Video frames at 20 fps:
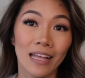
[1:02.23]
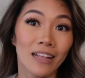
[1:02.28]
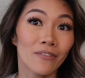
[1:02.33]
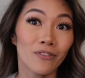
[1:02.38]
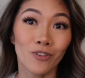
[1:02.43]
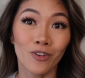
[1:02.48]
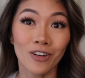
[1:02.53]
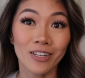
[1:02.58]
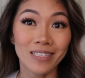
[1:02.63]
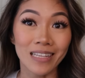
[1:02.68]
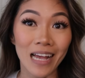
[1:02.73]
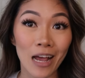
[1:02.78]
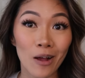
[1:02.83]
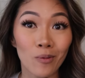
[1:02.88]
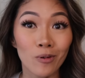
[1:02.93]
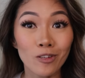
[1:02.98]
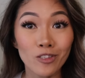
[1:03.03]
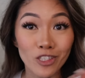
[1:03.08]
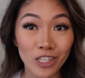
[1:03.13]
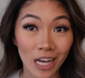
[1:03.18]
And of course I
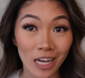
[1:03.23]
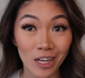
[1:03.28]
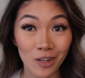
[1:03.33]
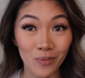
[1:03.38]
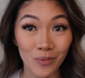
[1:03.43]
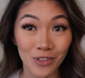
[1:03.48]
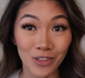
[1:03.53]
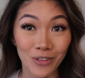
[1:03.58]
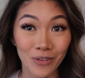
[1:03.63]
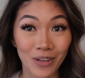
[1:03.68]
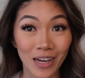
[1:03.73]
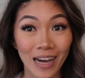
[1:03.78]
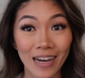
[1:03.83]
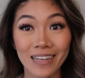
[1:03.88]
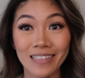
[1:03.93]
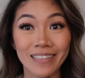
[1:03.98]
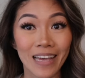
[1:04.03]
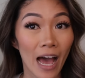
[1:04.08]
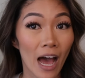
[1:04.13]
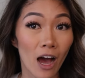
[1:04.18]
will check in with you
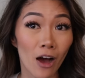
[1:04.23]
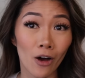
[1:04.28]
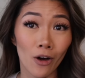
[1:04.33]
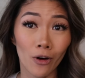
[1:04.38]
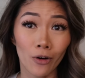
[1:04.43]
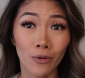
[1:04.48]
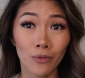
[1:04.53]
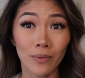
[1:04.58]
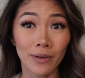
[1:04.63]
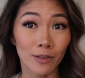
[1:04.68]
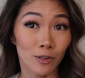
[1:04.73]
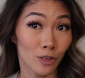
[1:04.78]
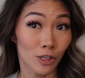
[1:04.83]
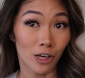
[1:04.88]
guys how it'll